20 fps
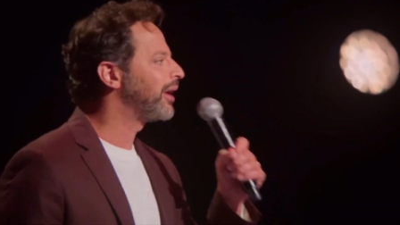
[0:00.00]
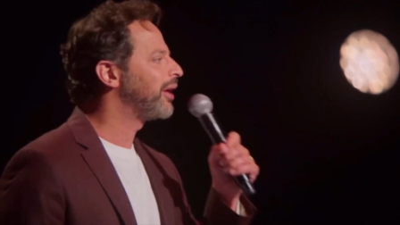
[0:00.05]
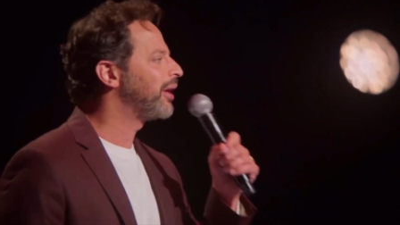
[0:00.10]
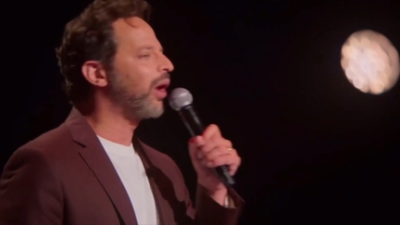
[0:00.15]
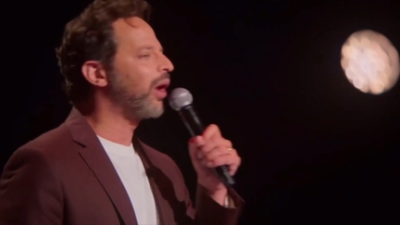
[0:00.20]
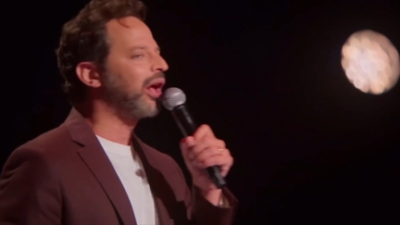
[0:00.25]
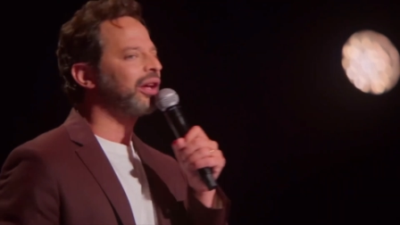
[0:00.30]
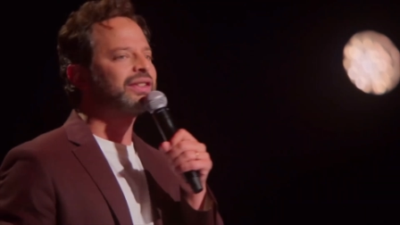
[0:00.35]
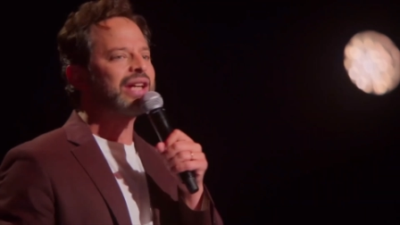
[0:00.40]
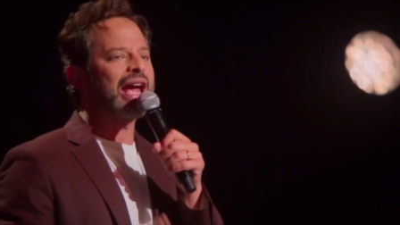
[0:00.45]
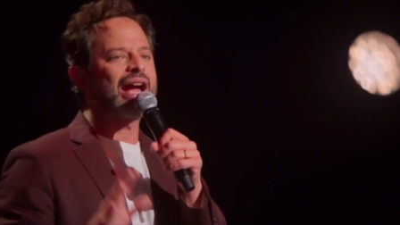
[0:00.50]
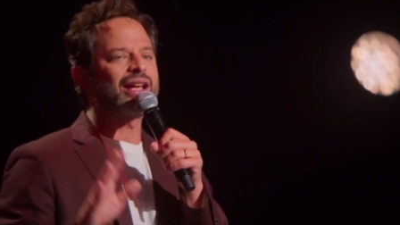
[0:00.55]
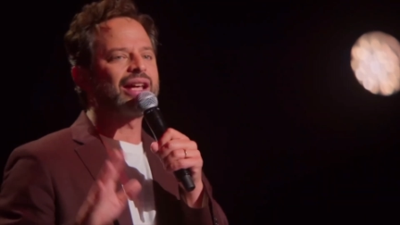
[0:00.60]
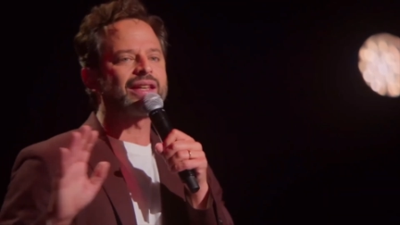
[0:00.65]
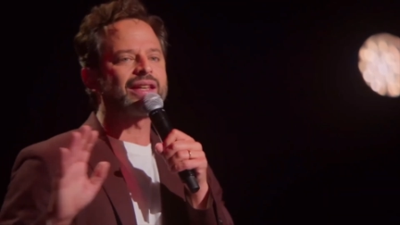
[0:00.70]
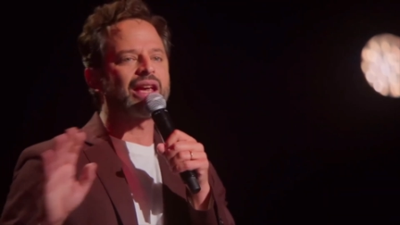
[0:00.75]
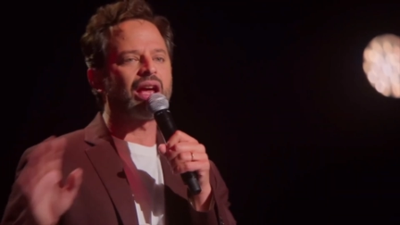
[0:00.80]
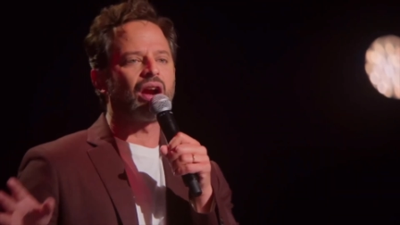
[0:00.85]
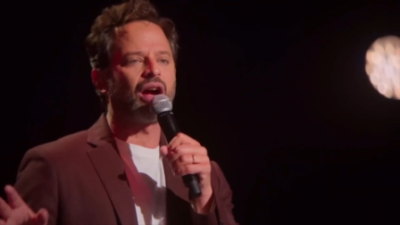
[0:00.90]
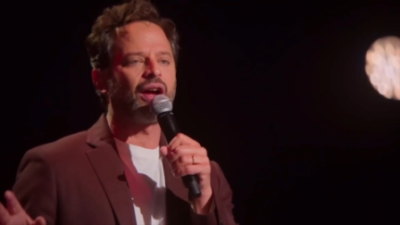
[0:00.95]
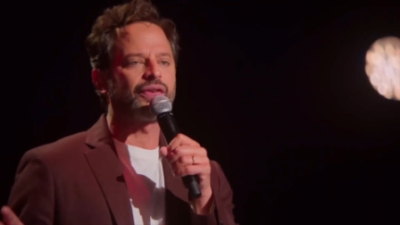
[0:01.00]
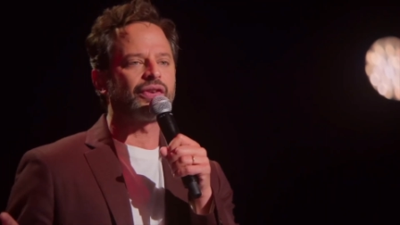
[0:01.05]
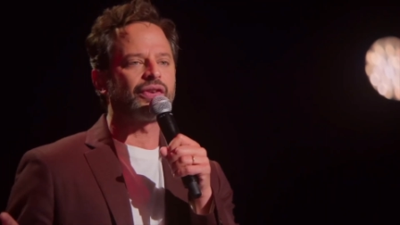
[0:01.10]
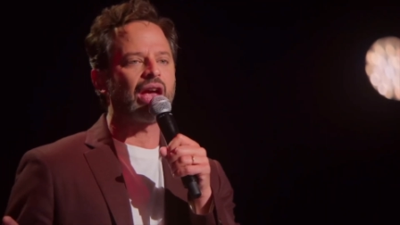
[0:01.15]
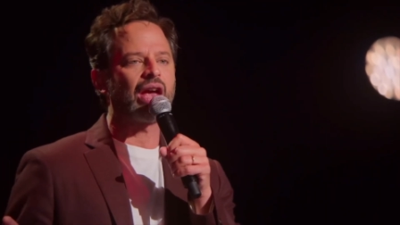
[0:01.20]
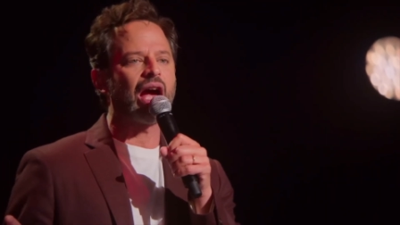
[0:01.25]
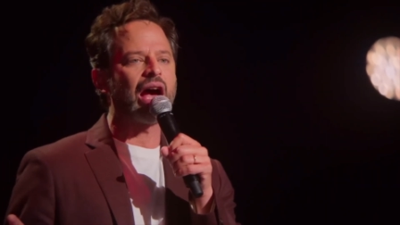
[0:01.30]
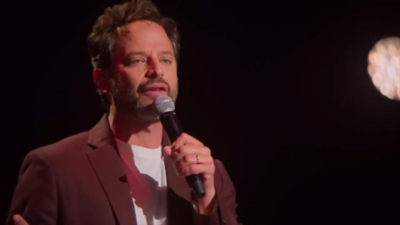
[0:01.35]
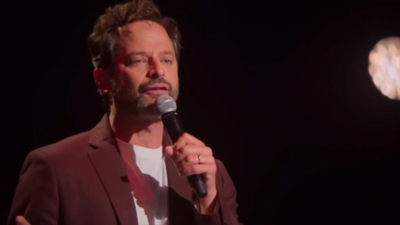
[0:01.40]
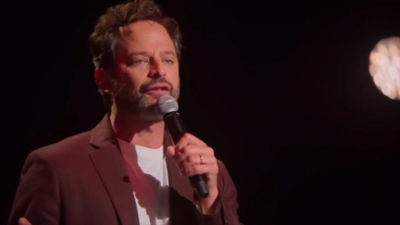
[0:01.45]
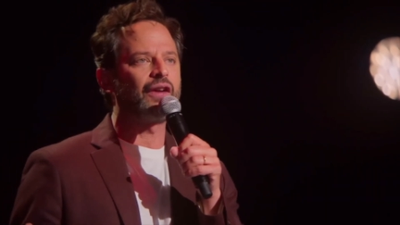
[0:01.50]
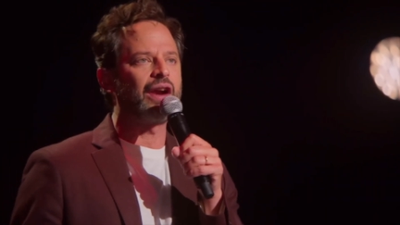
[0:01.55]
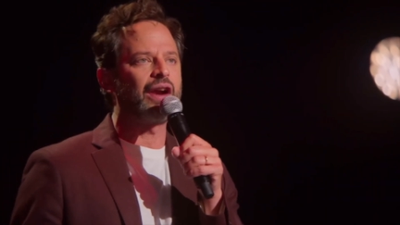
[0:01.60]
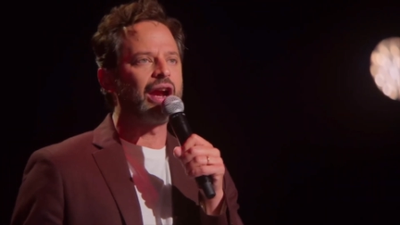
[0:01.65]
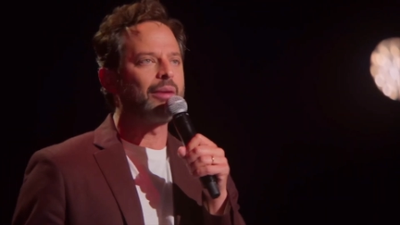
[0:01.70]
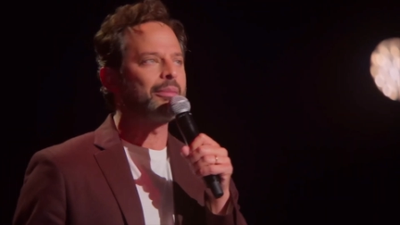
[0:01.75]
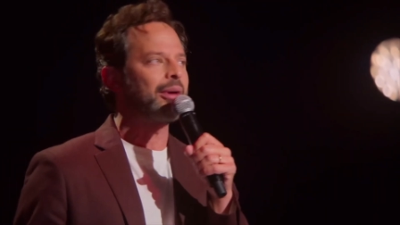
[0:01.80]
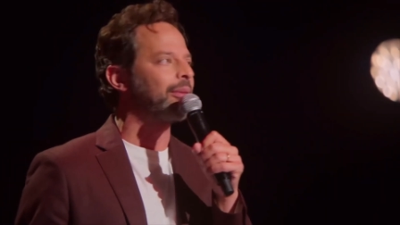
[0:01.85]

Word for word: Meanwhile, dads get off scot free.